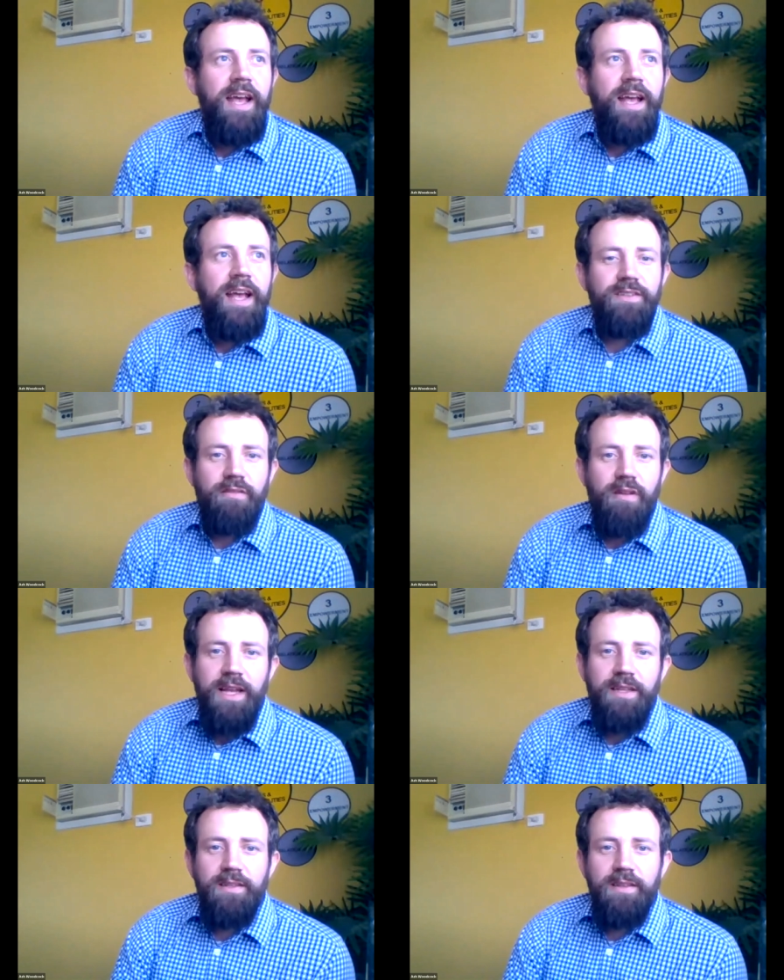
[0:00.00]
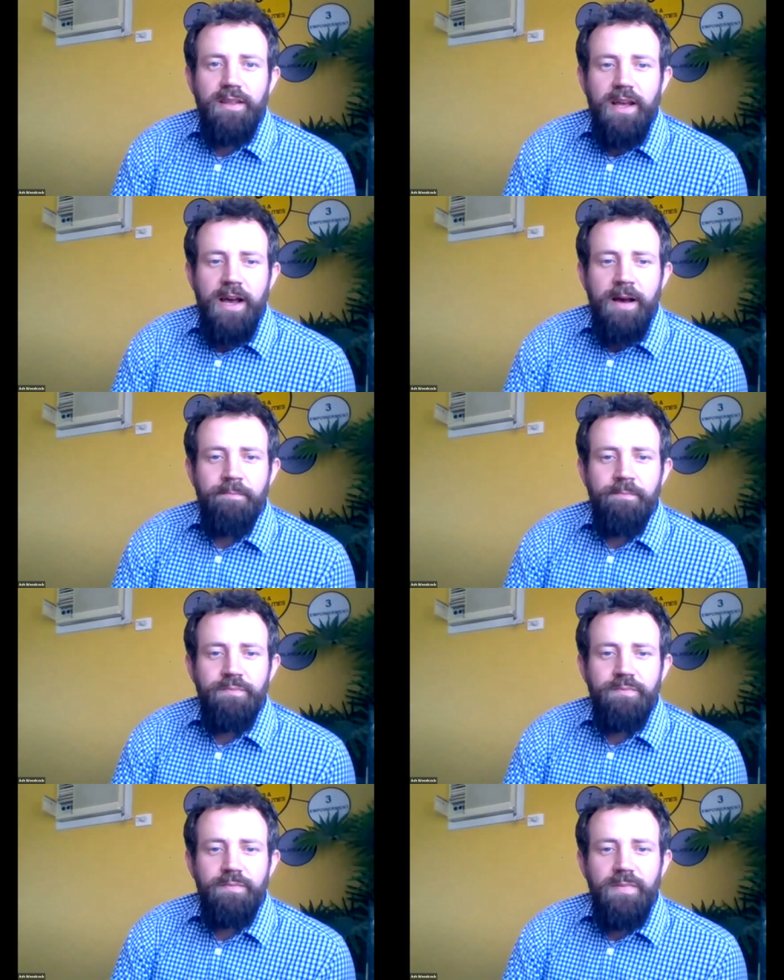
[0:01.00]
has great
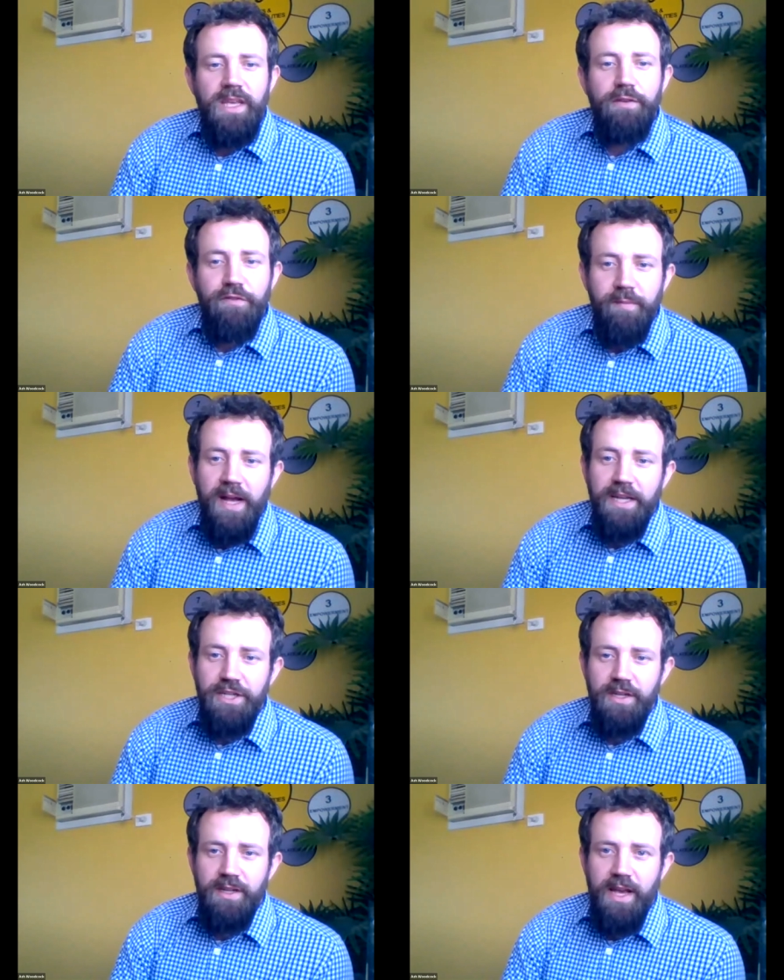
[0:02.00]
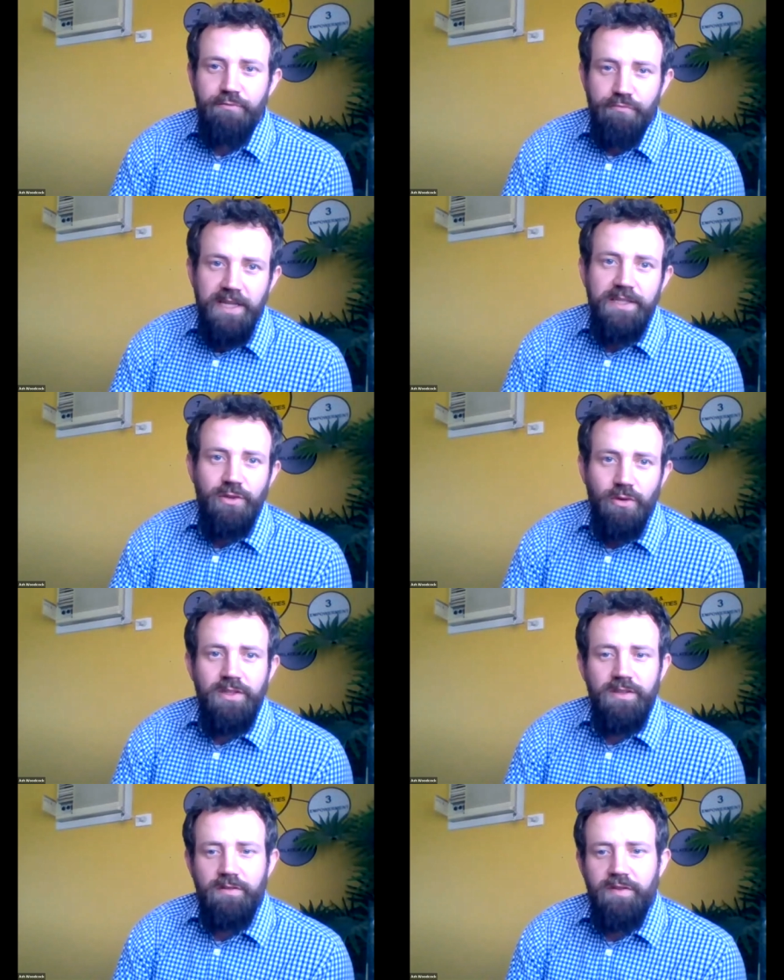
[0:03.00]
information and
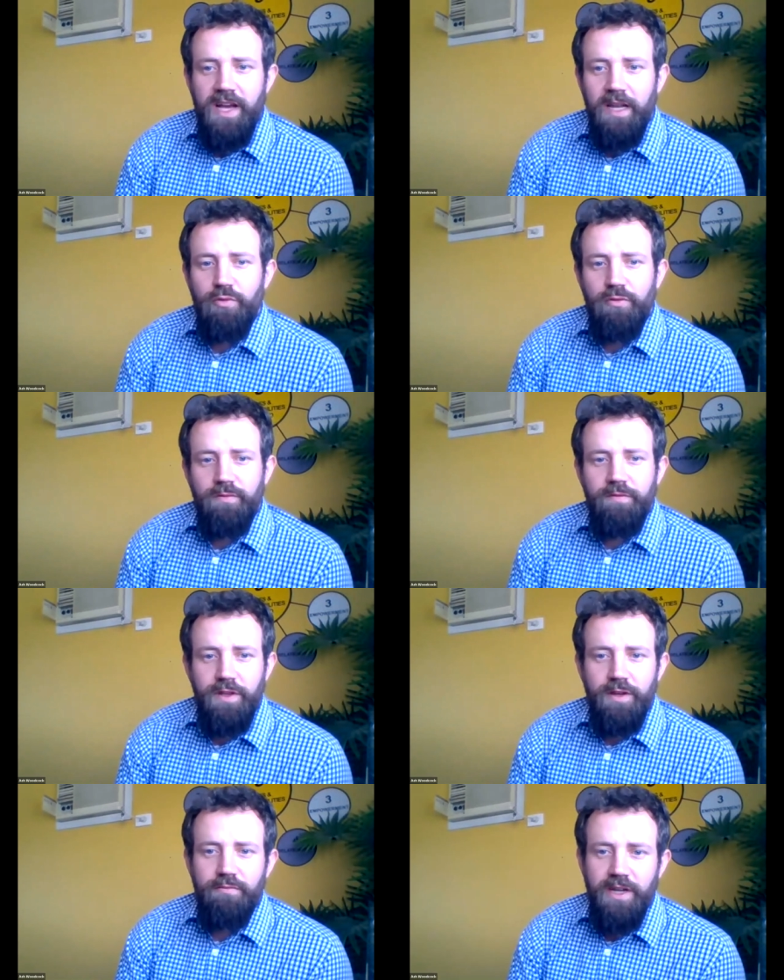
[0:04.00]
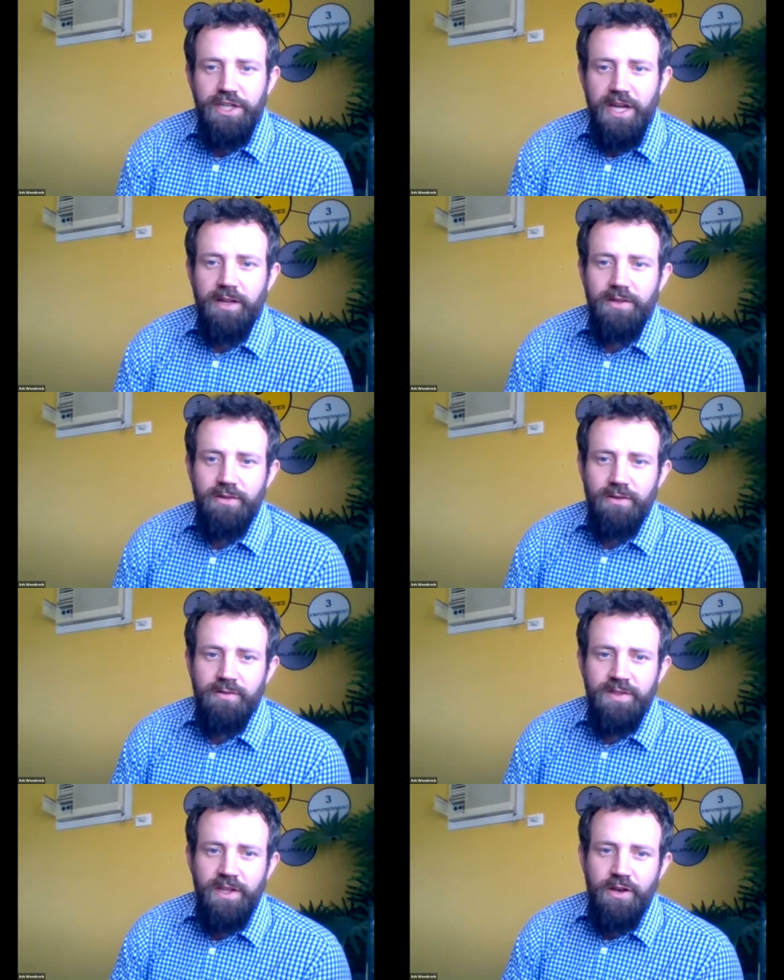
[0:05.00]
resources available for you to reach out
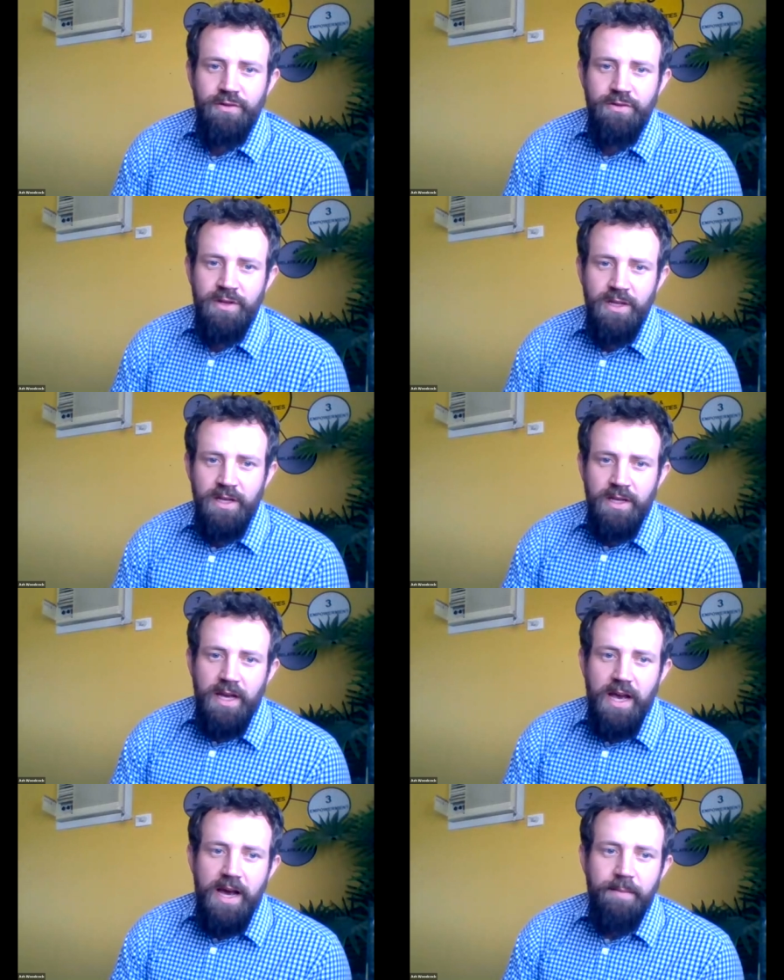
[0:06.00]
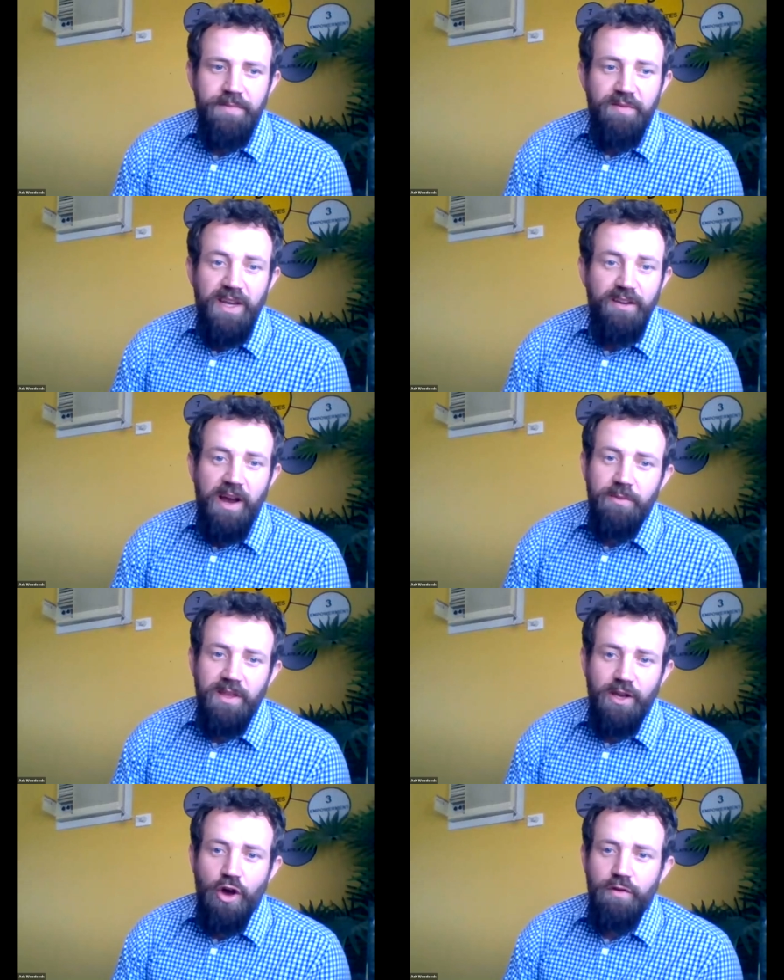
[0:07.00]
to. So they've been great with
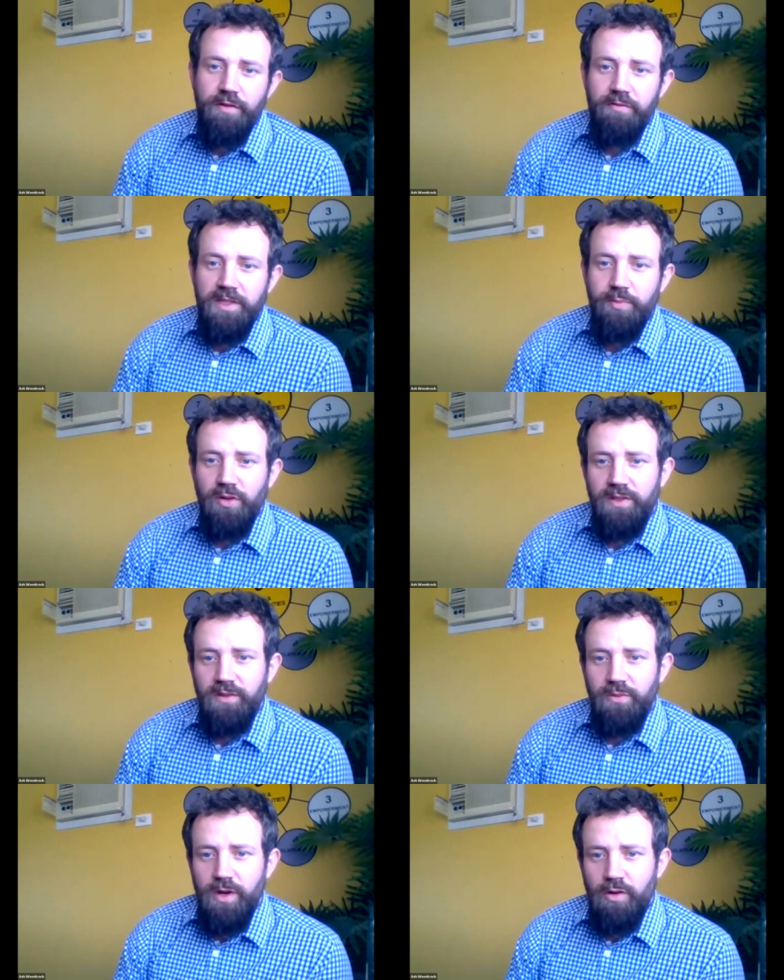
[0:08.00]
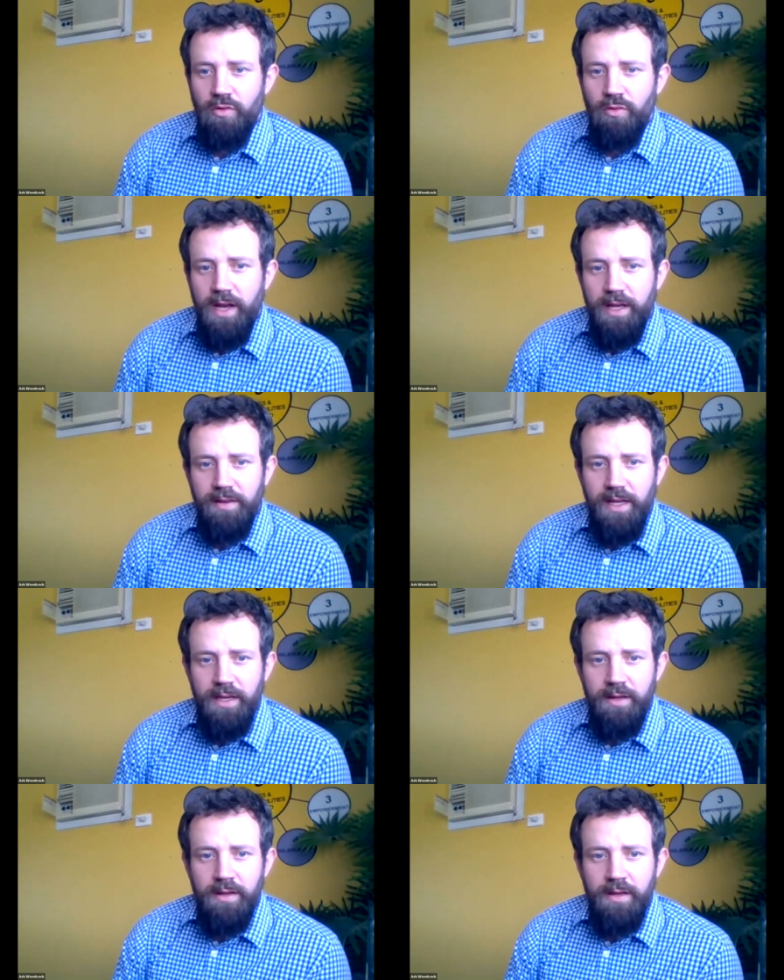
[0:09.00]
the COVID response as well. And
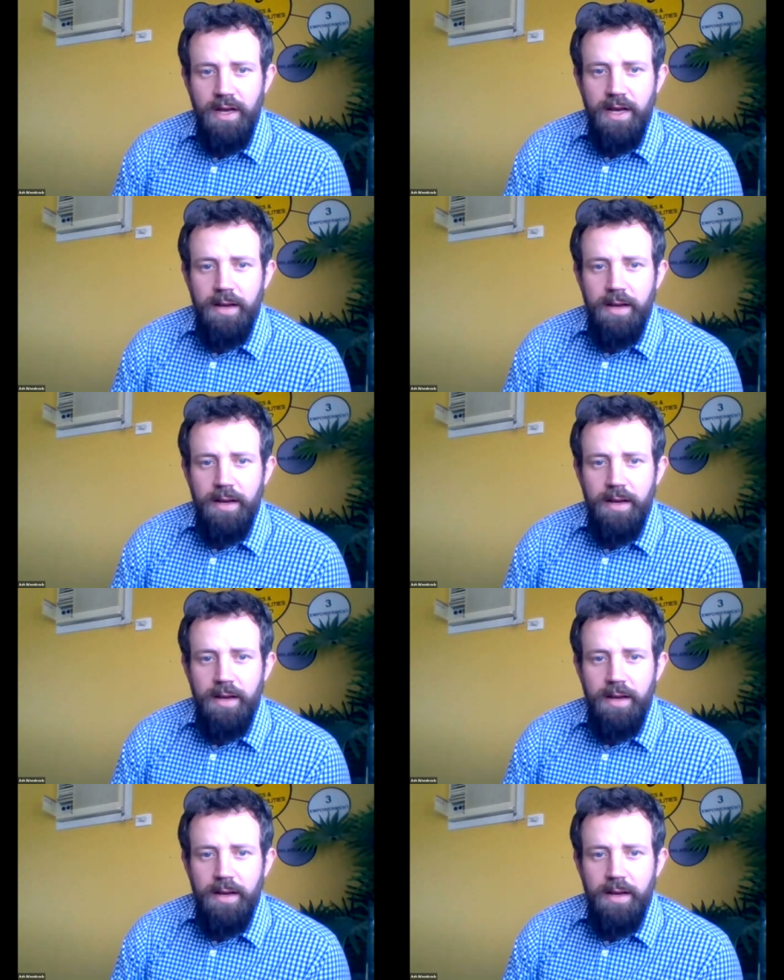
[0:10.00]
then,